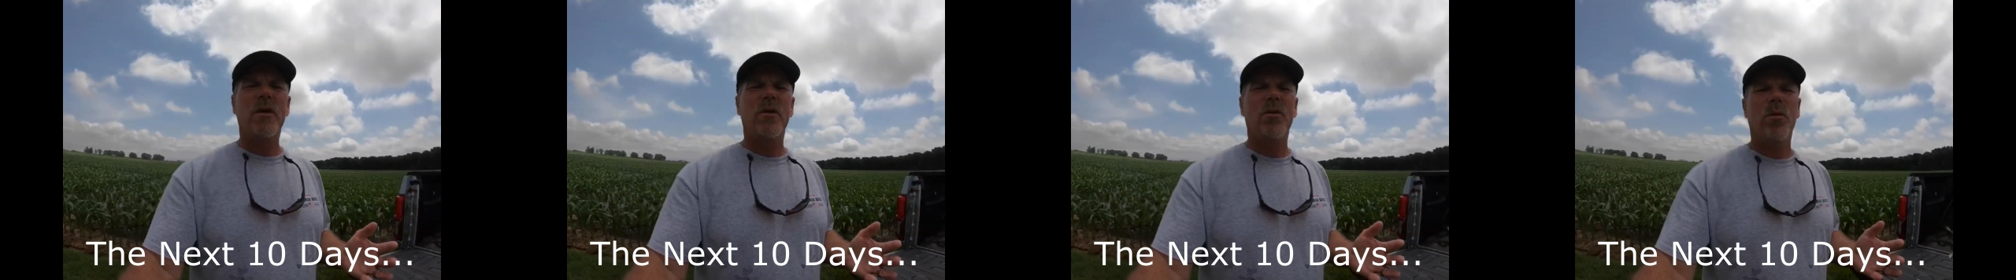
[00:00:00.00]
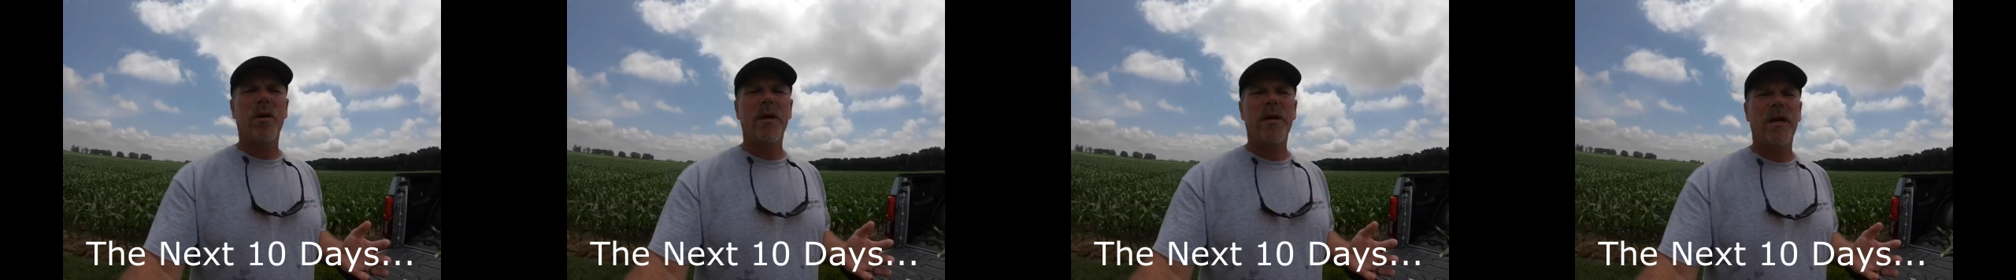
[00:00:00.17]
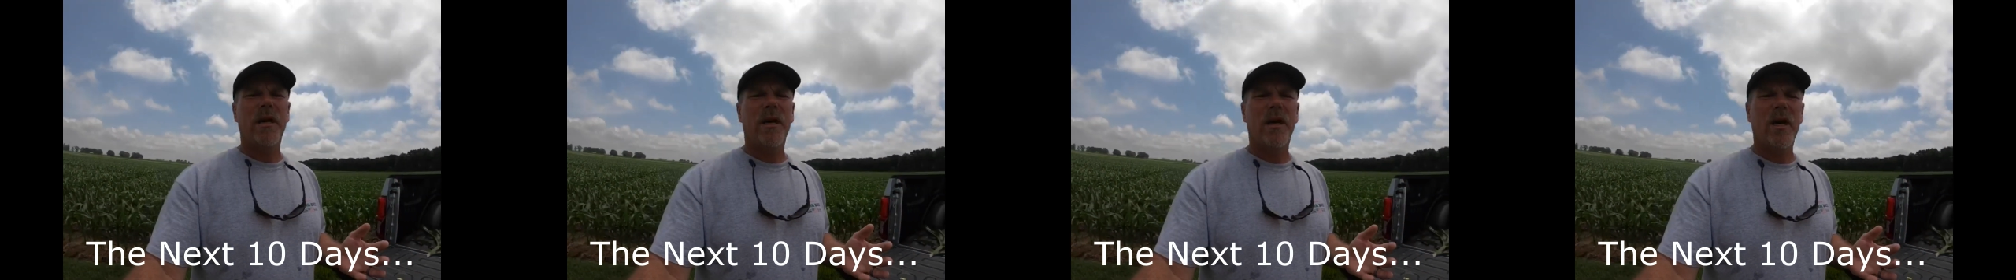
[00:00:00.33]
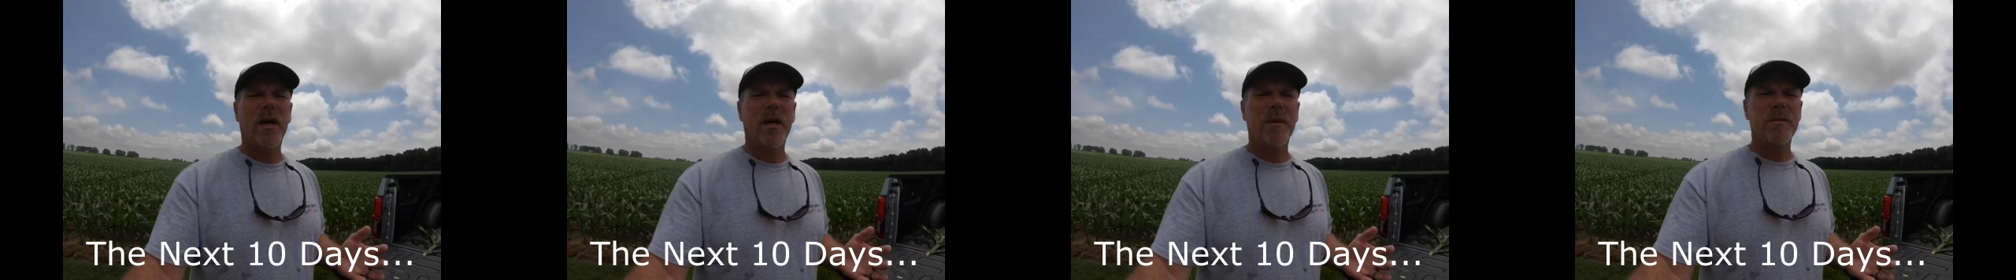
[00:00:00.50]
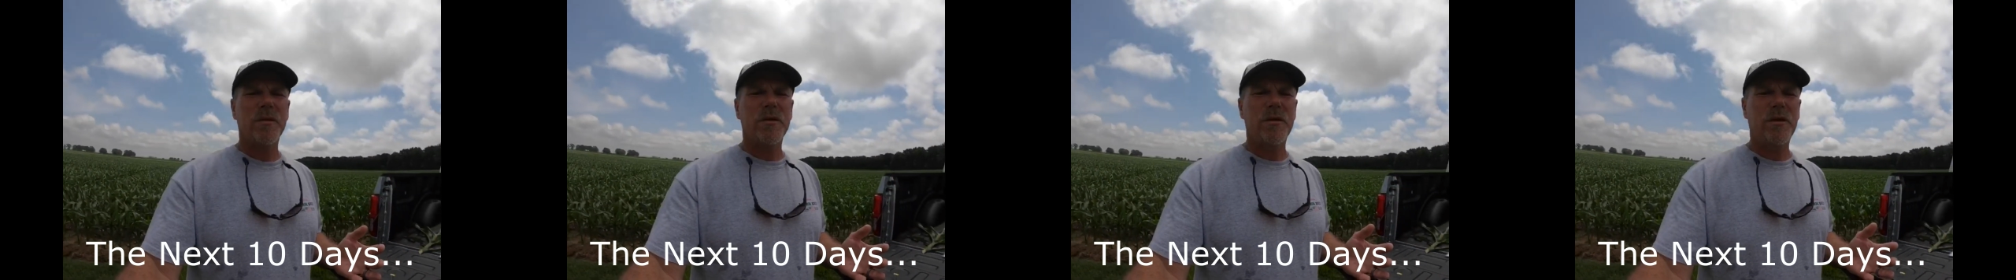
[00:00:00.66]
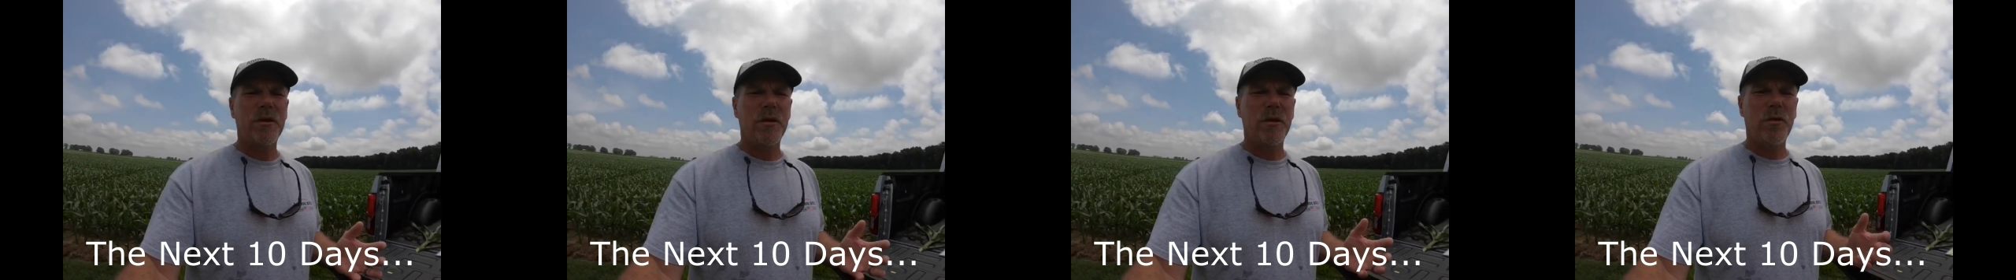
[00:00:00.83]
when it
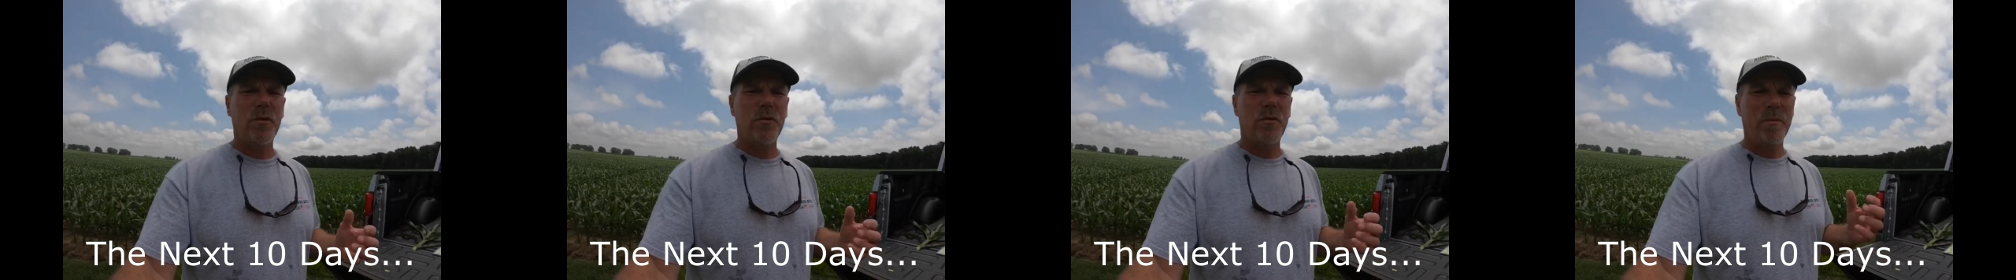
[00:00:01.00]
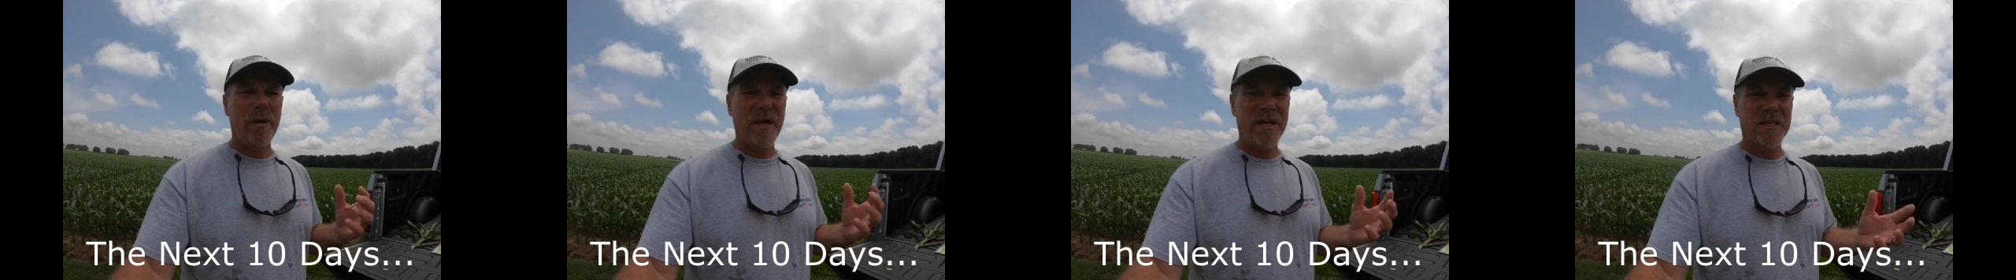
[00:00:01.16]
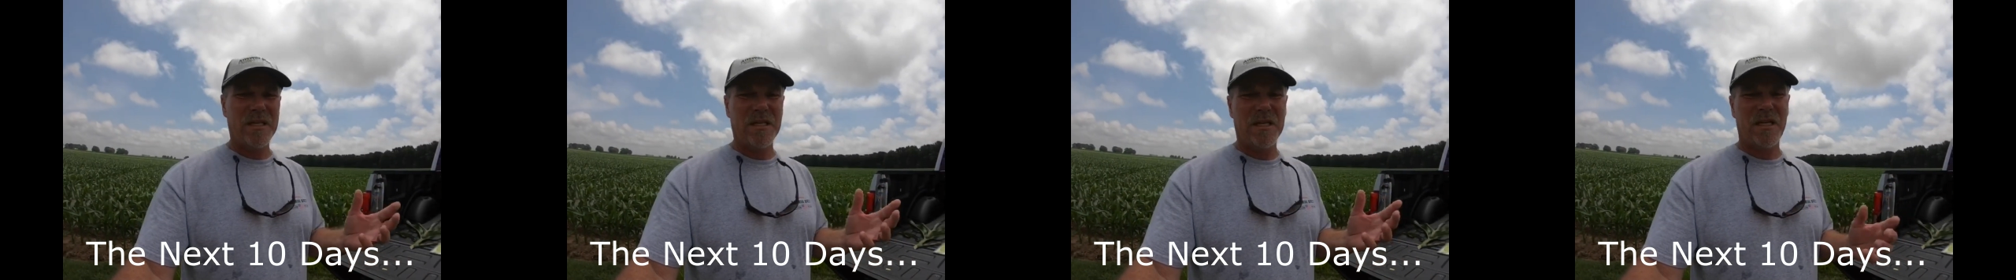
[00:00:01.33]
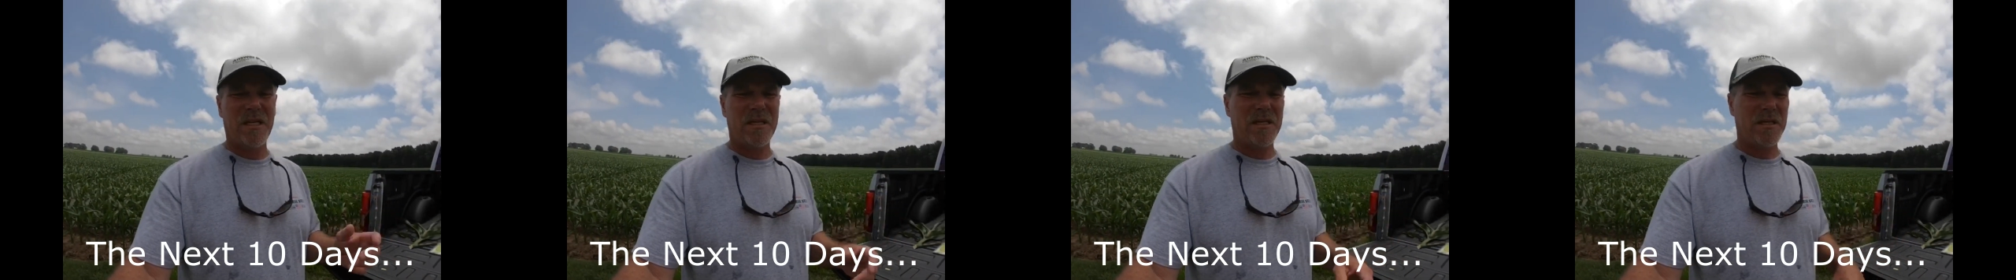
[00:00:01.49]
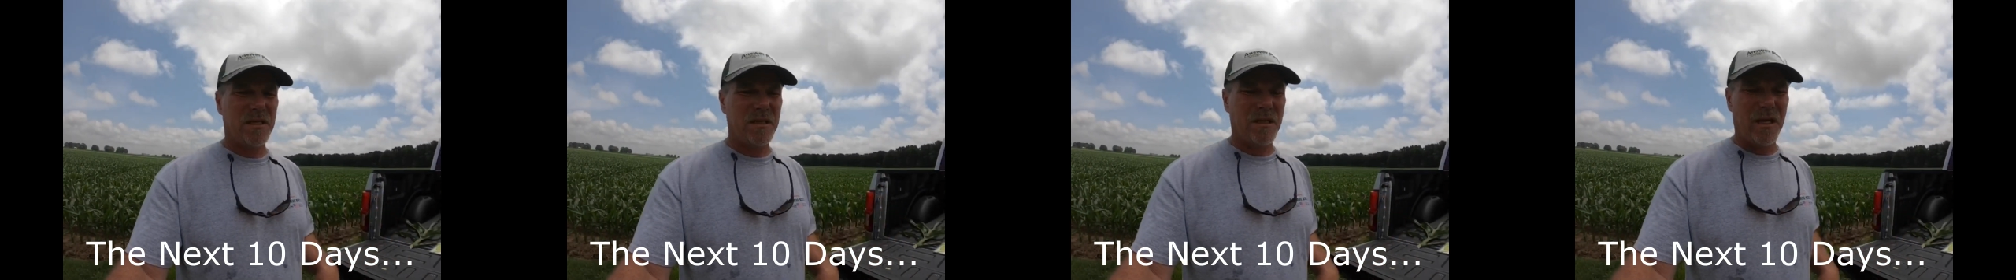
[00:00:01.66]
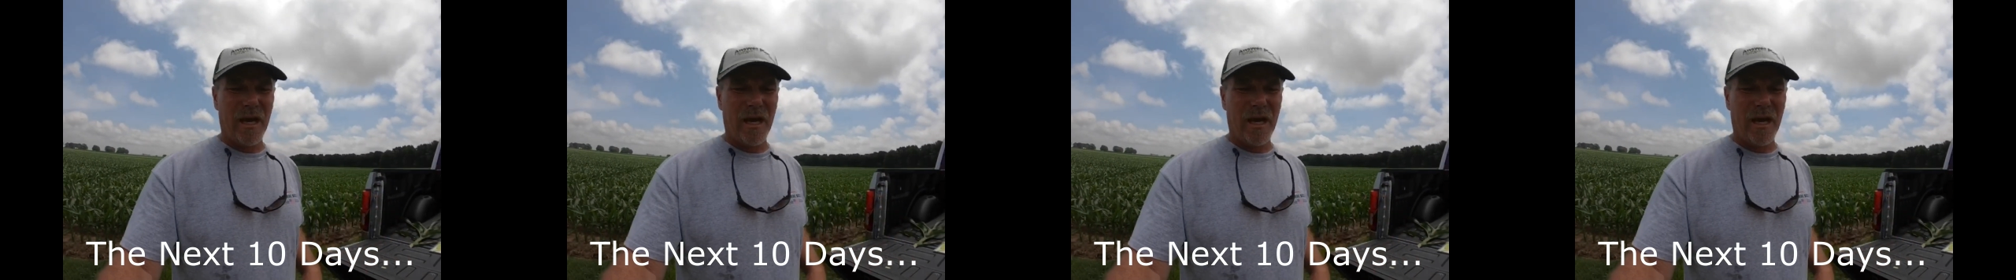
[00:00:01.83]
comes to mid-season,